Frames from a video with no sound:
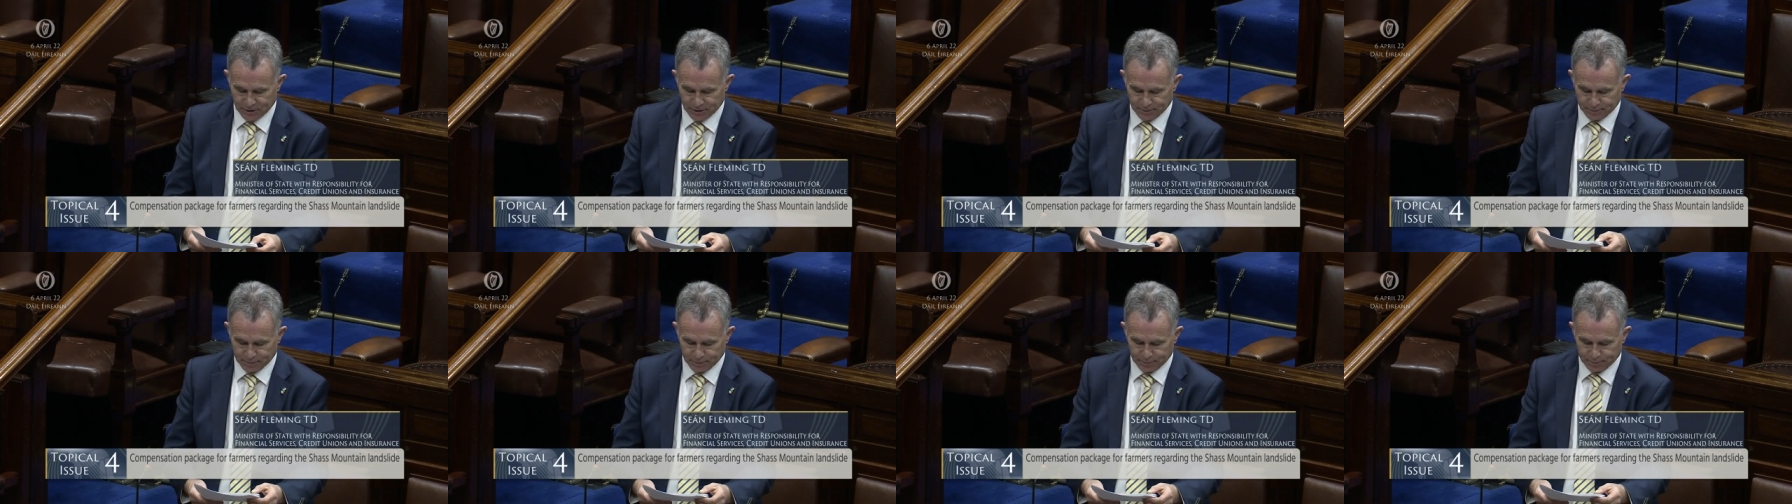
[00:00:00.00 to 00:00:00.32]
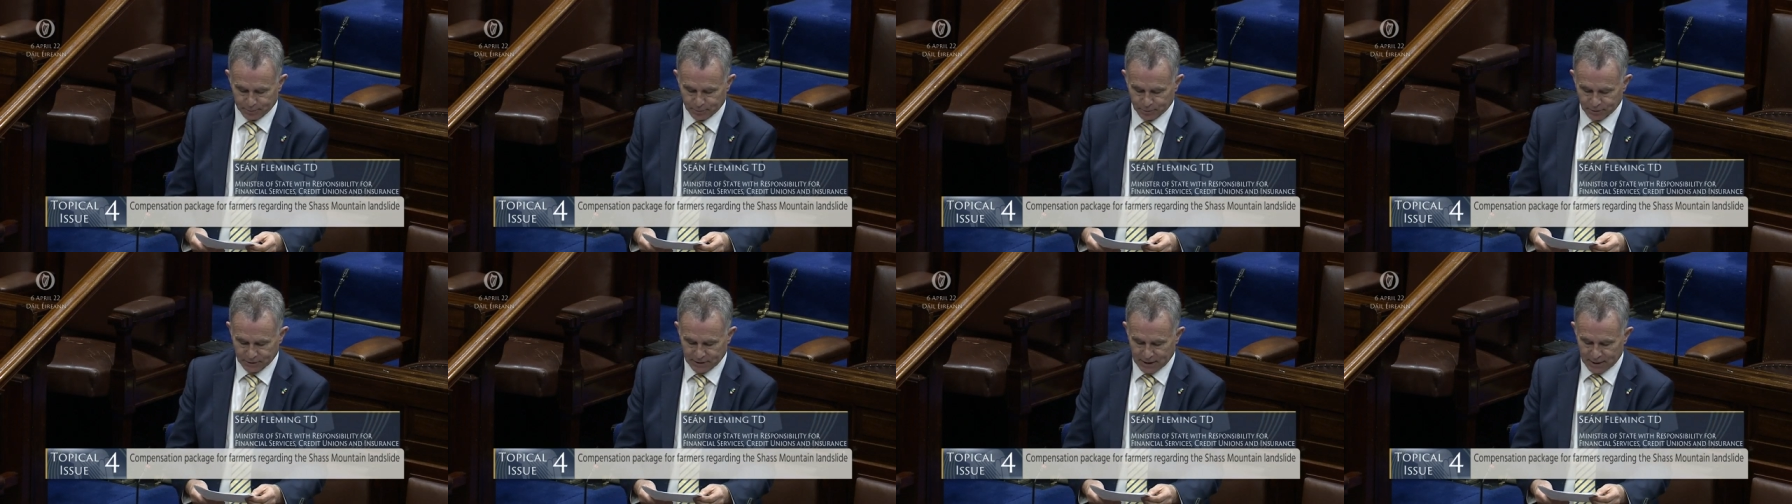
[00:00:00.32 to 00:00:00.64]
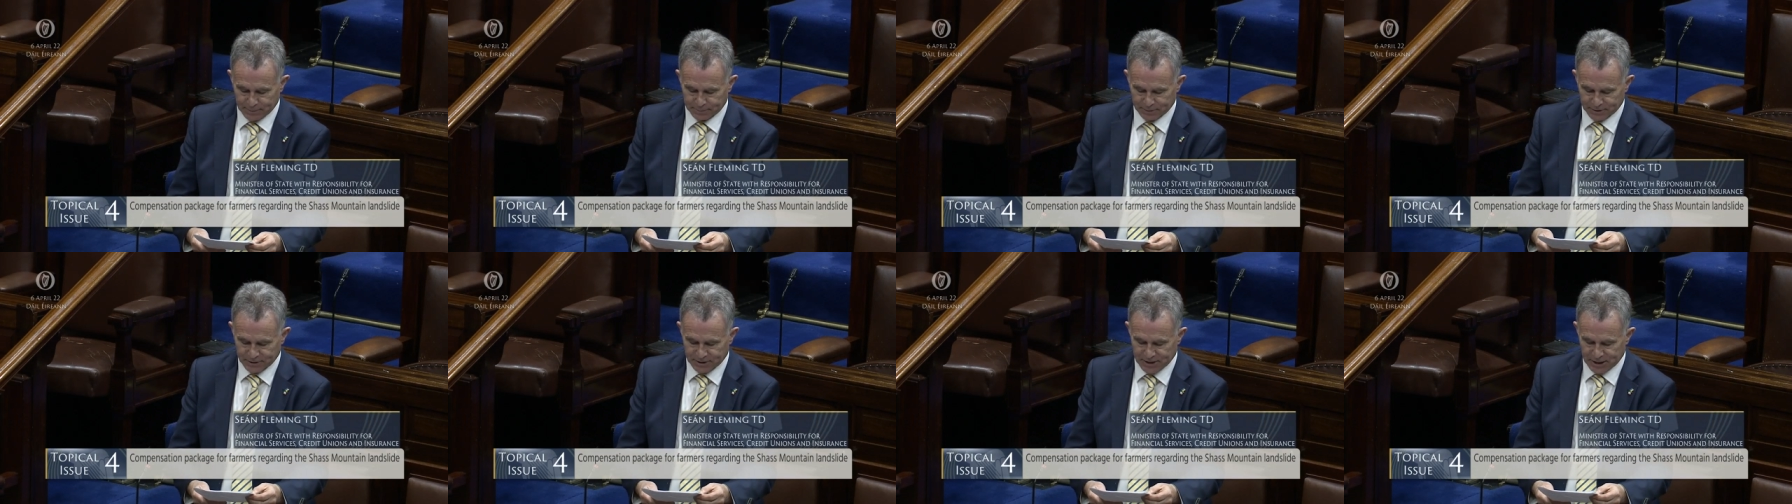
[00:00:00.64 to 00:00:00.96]
The proposed
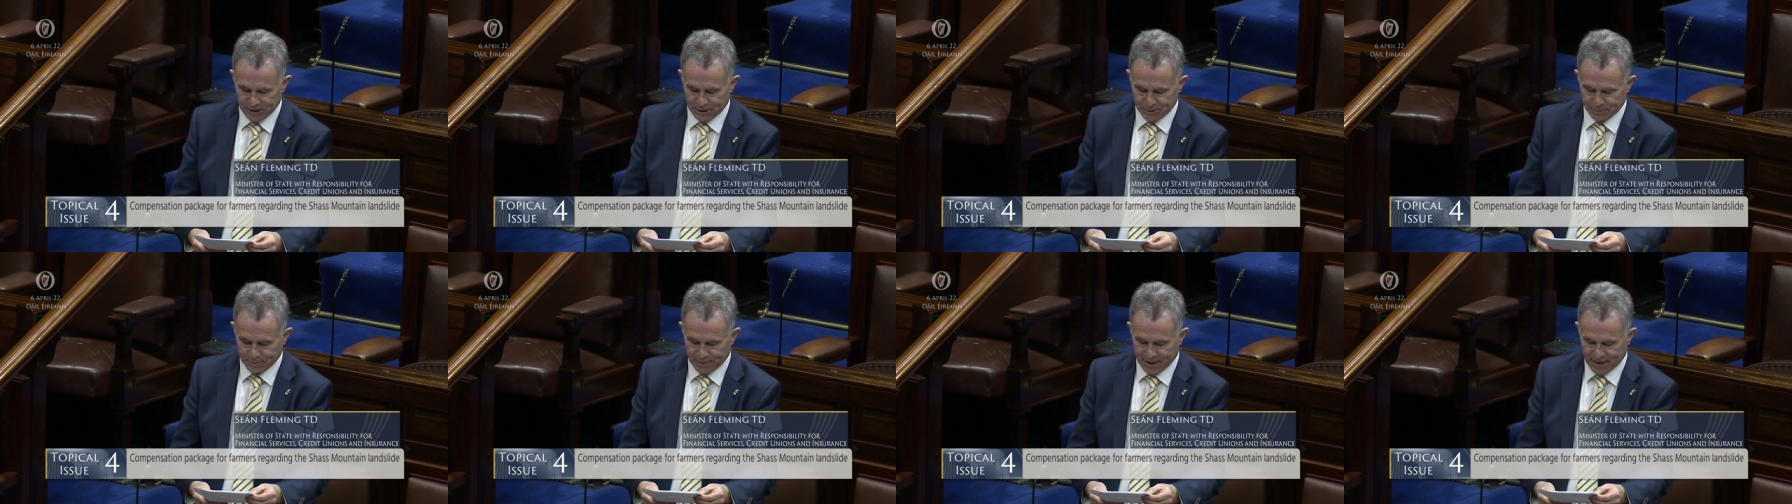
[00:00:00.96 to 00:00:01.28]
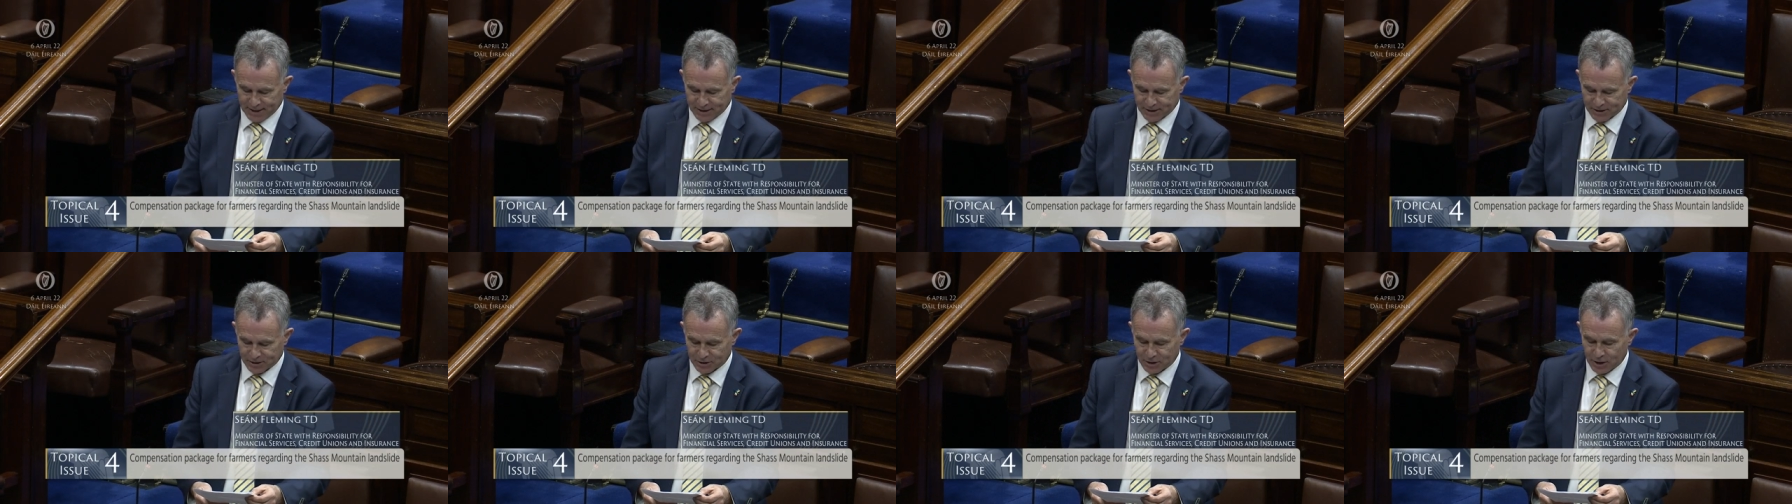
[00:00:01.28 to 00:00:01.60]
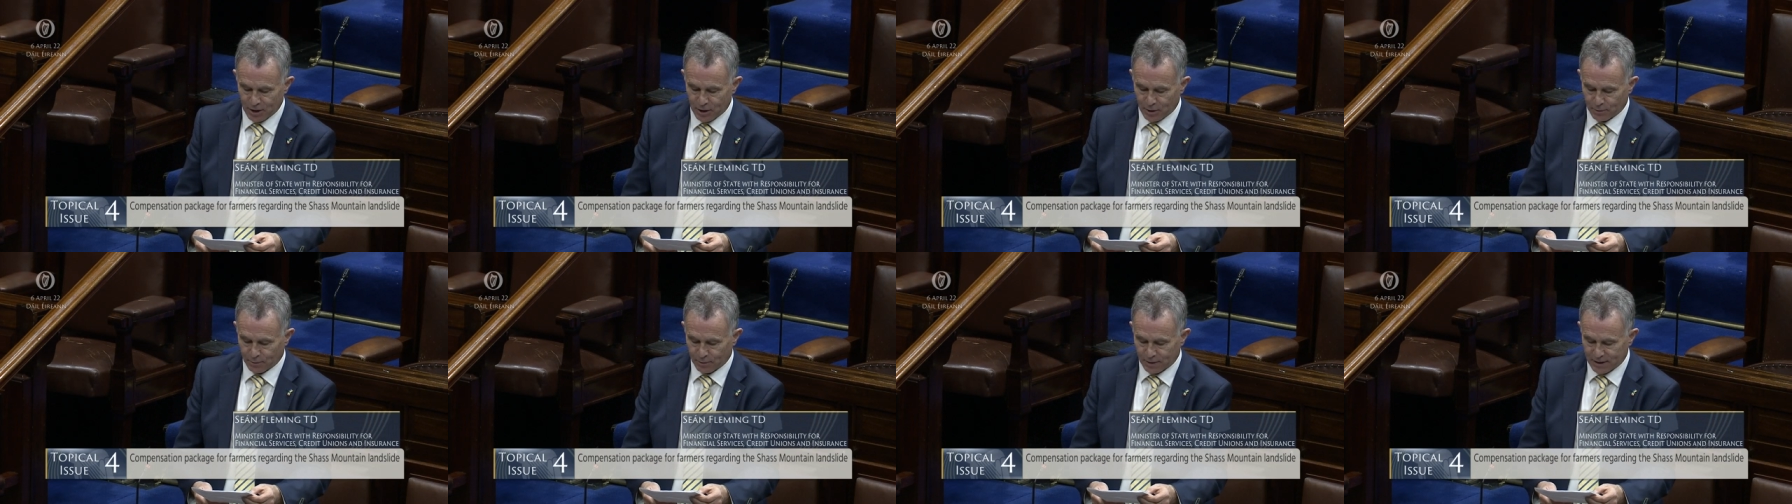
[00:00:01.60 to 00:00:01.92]
compensation package
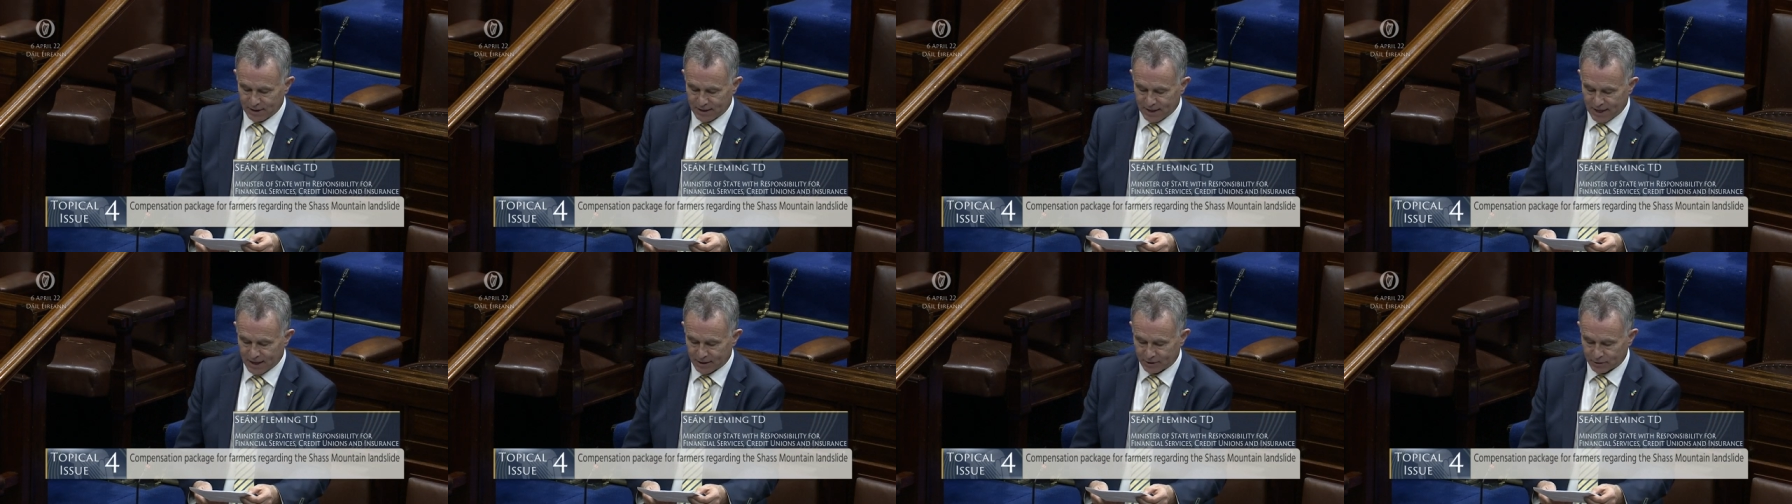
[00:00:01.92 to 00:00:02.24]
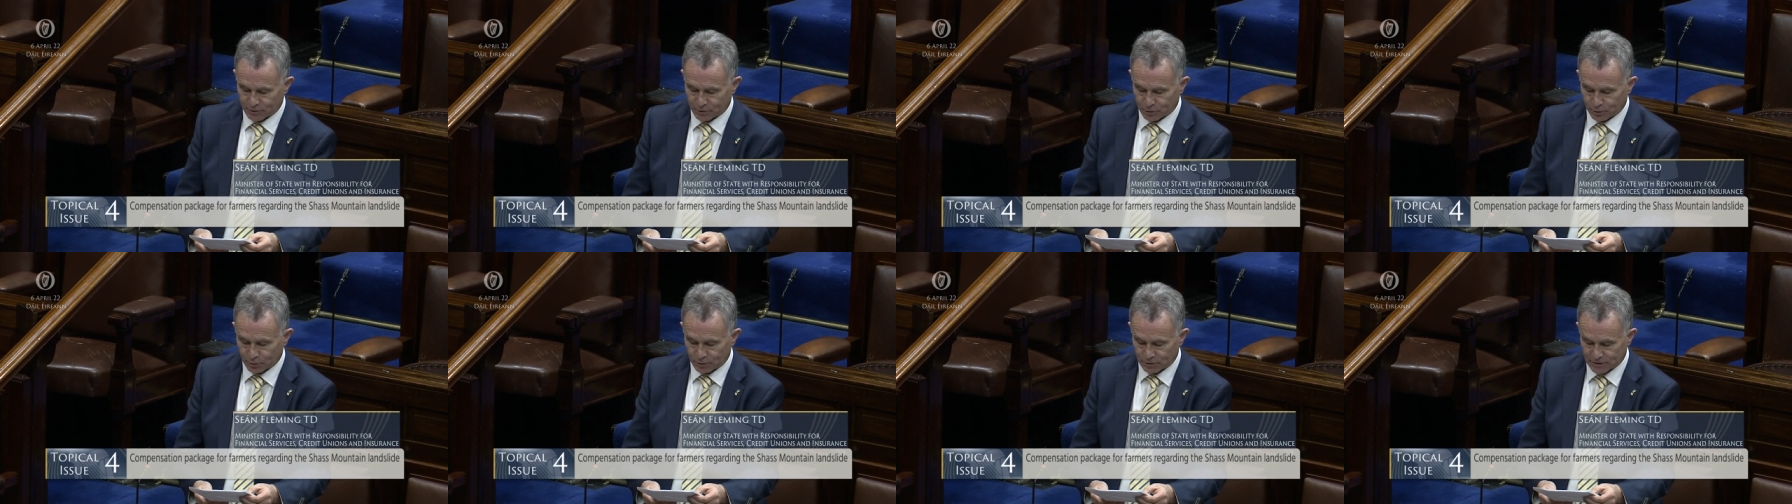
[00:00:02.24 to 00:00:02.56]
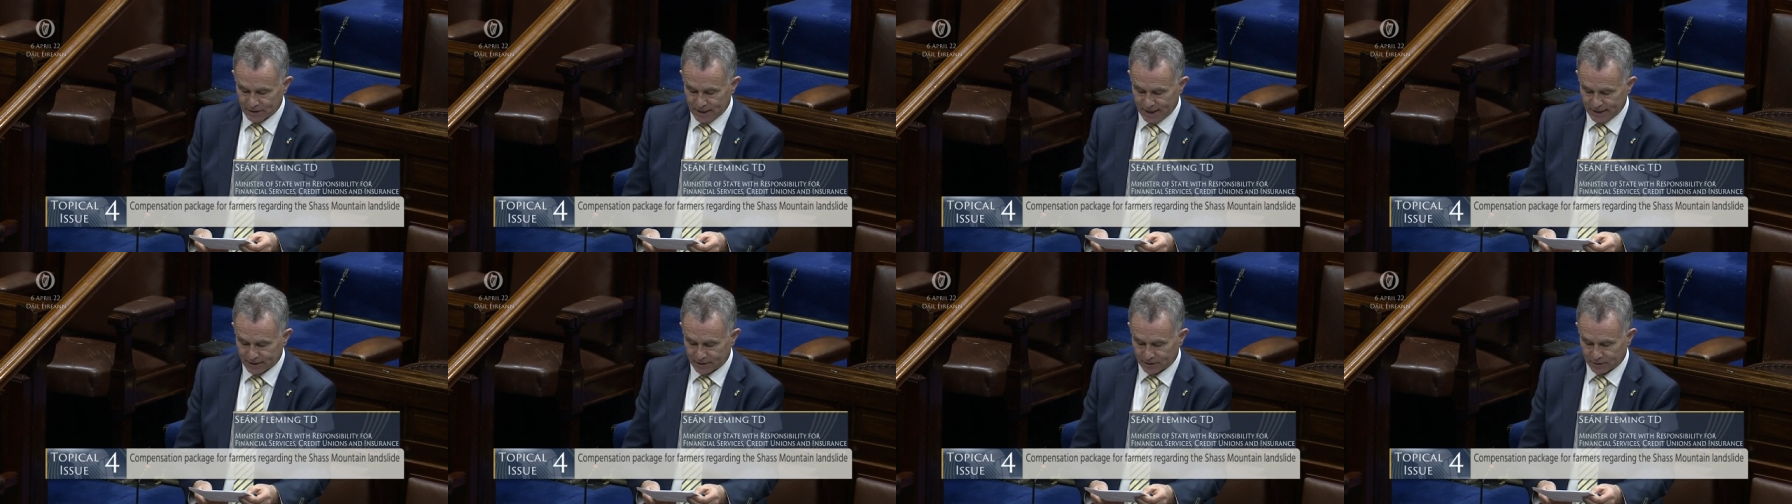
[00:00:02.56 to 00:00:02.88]
will target those
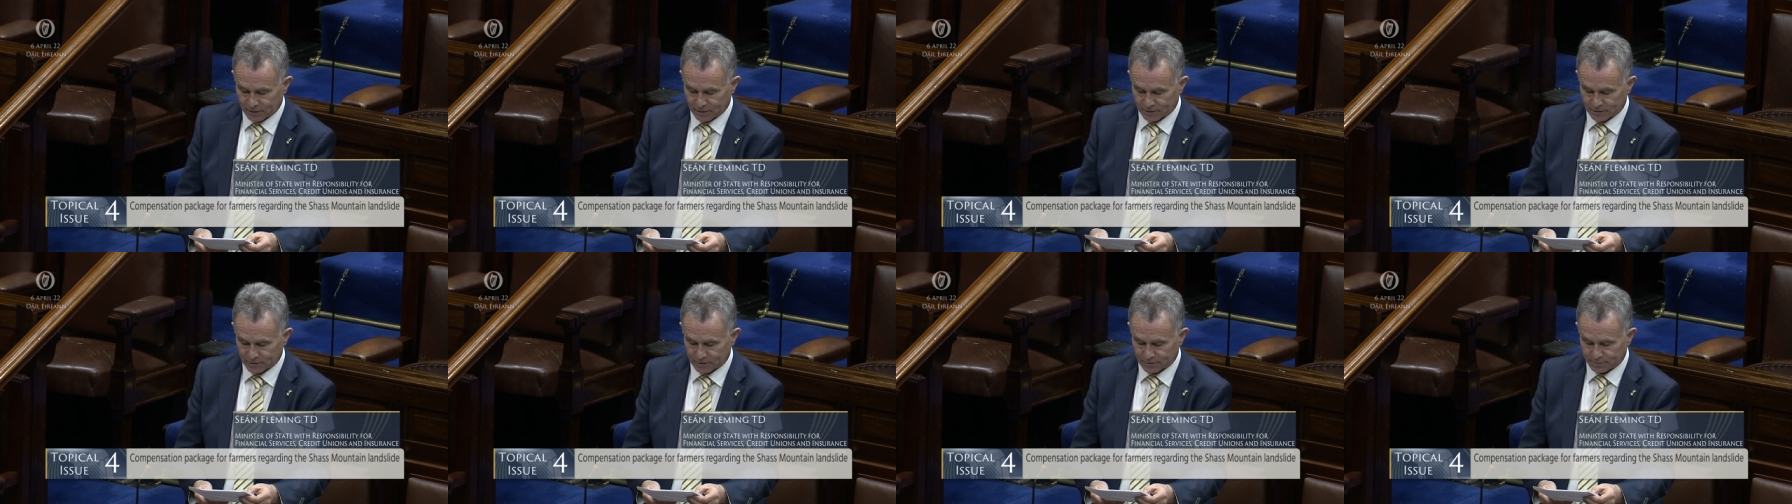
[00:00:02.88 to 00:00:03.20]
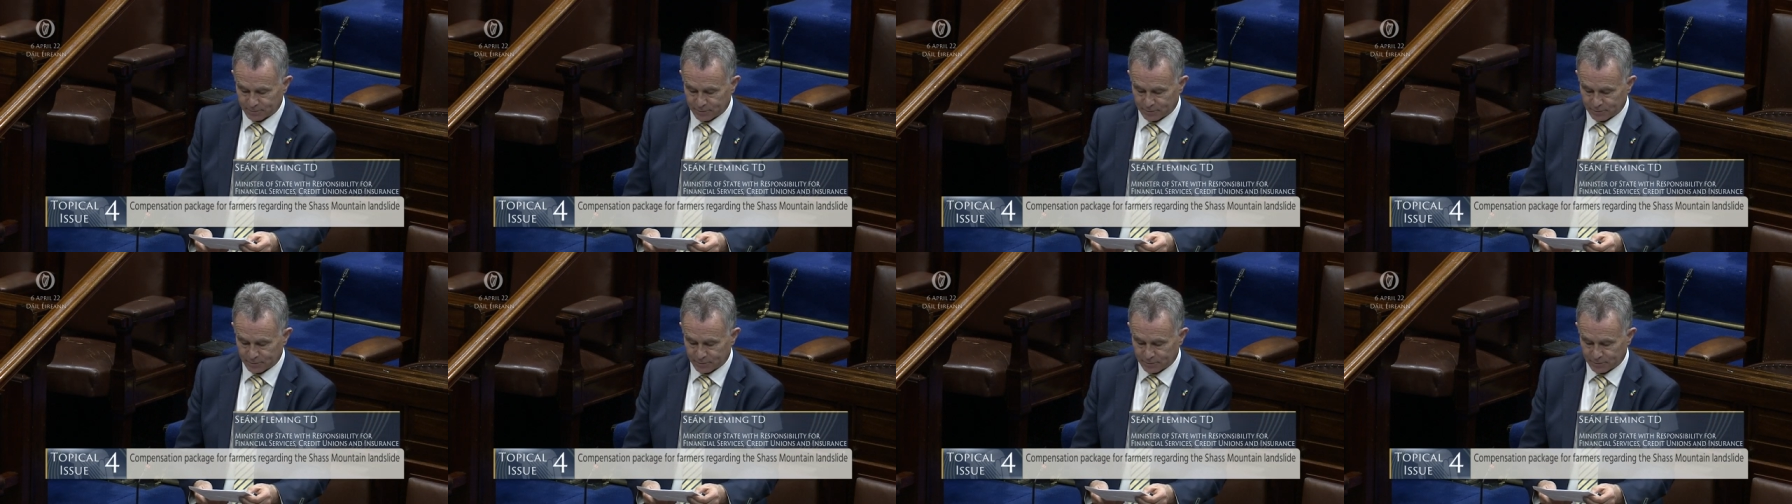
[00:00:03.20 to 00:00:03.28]
landowners,